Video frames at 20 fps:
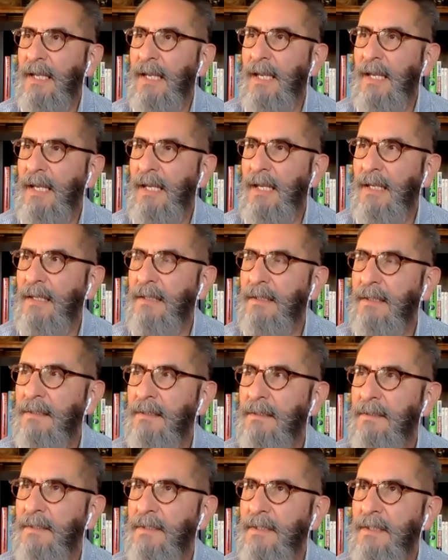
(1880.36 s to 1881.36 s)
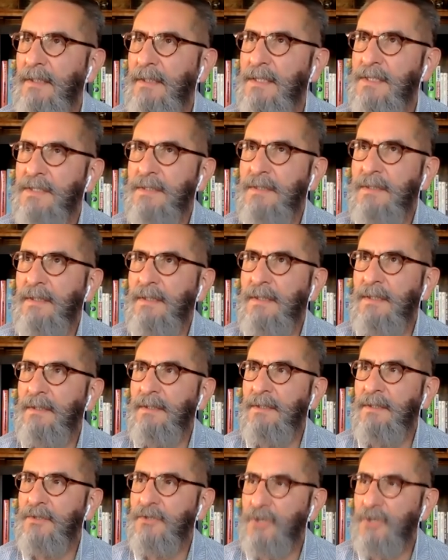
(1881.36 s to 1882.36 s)
And the, uh, the,
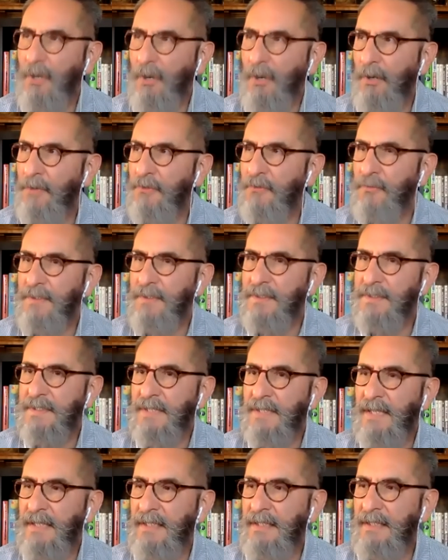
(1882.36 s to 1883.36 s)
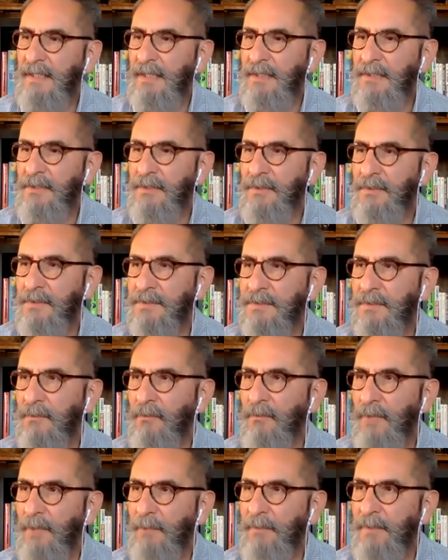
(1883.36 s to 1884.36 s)
the charge was that he had used a
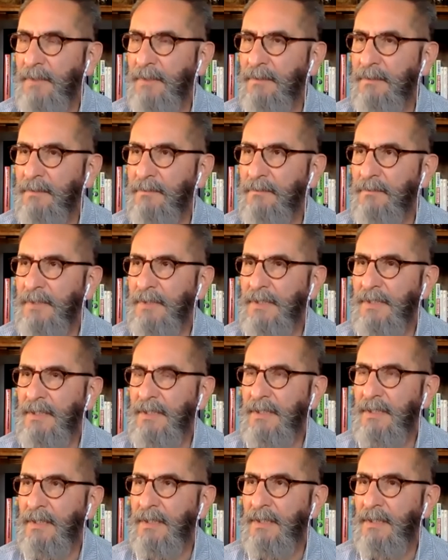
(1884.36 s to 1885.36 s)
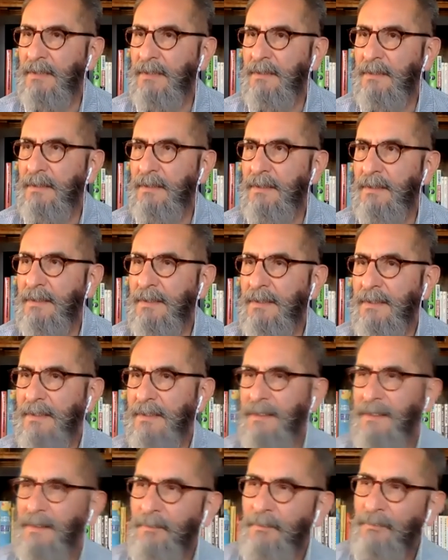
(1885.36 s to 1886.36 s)
weapon when he uh,
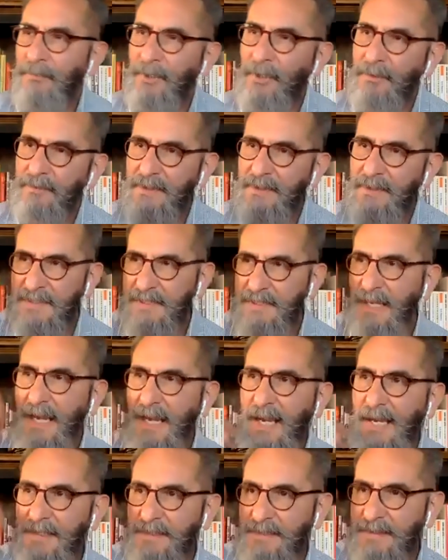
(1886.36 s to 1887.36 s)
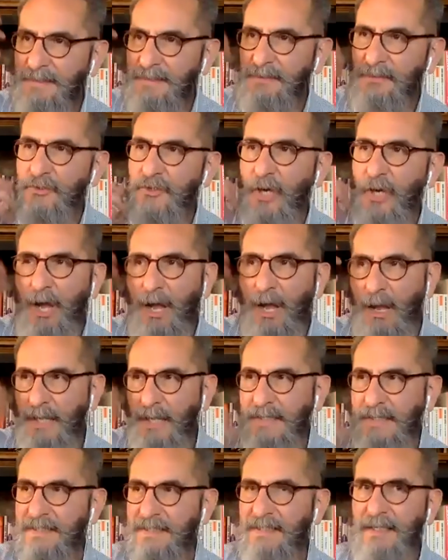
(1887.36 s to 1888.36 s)
broke this guy's jaw
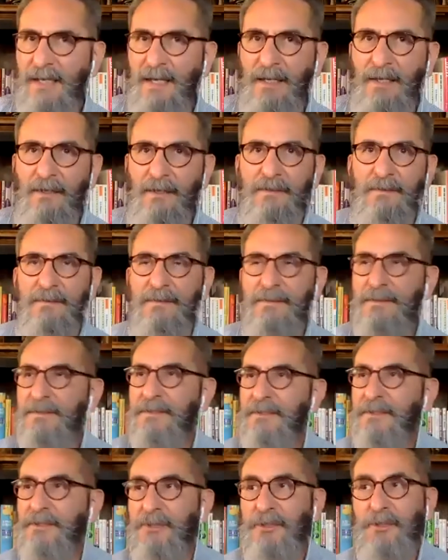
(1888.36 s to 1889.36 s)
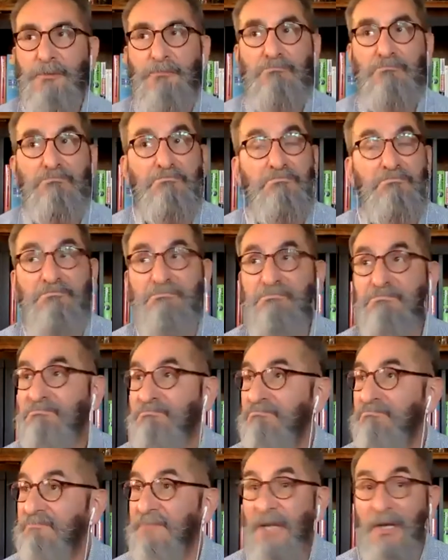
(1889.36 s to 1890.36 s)
and skull.
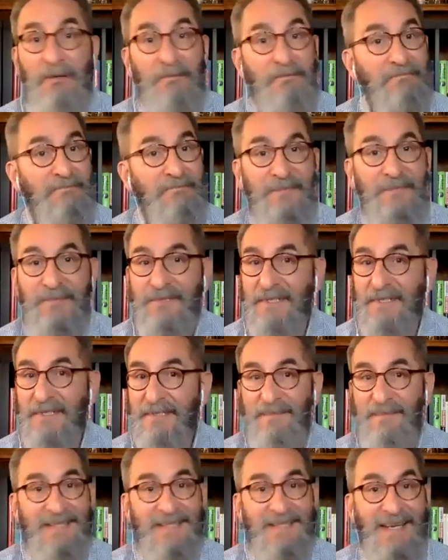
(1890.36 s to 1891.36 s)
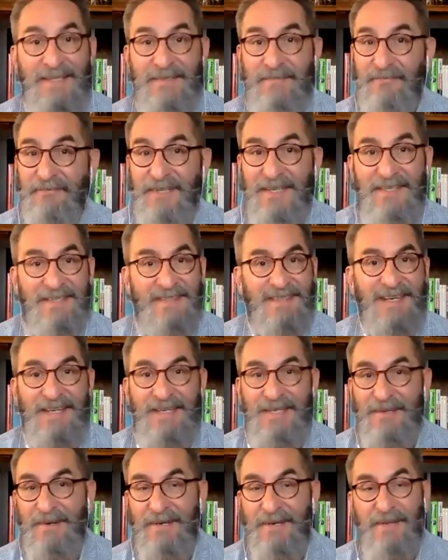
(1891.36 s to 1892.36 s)
No, it's just my dad's fist. He
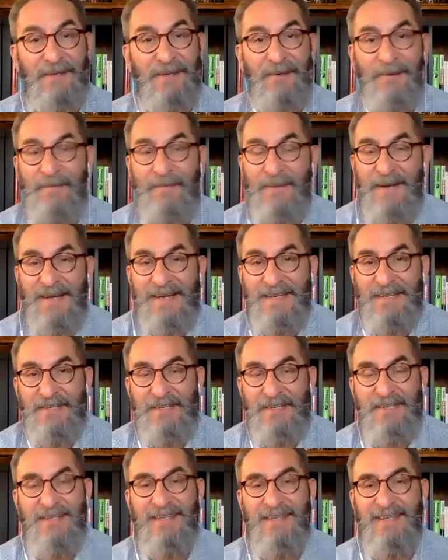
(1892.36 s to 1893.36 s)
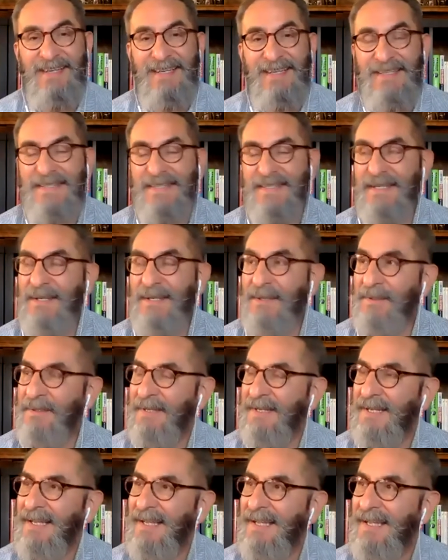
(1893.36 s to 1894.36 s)
knew how to throw a punch. And so
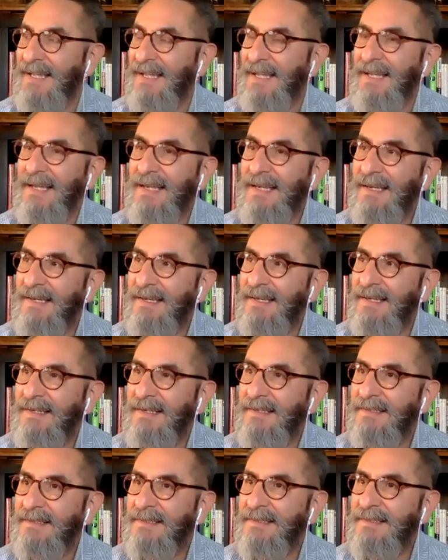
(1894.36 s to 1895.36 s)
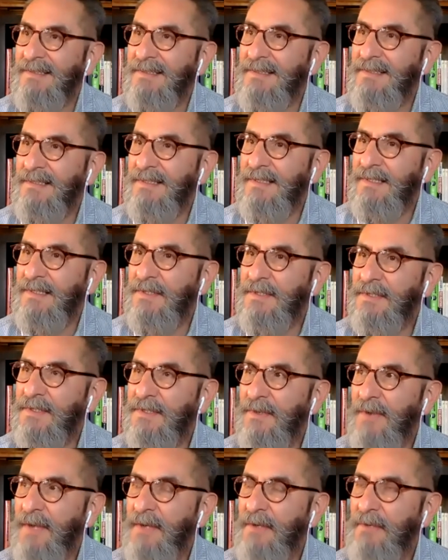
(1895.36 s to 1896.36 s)
uh,
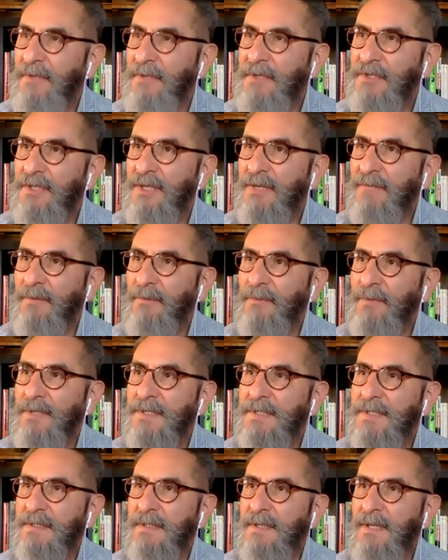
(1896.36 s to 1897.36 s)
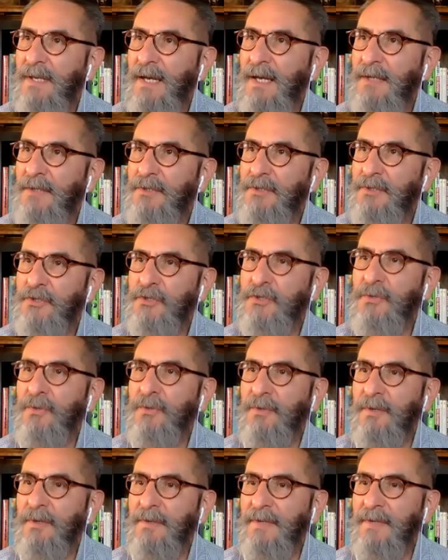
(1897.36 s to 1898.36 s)
so I don't think she ever was
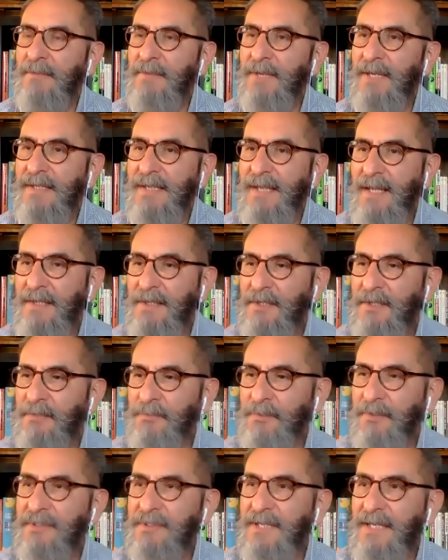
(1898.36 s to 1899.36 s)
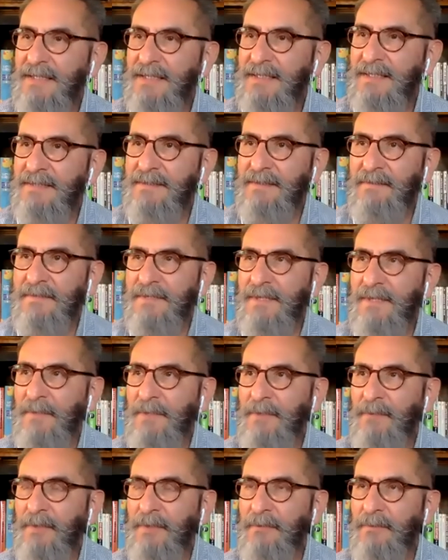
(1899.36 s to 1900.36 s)
unsure that my dad could protect us if
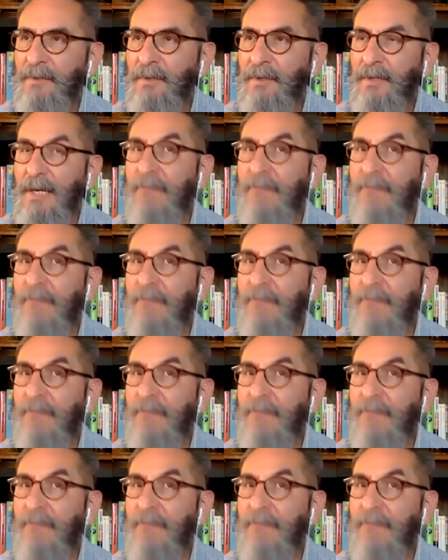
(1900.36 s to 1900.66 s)
something went wrong.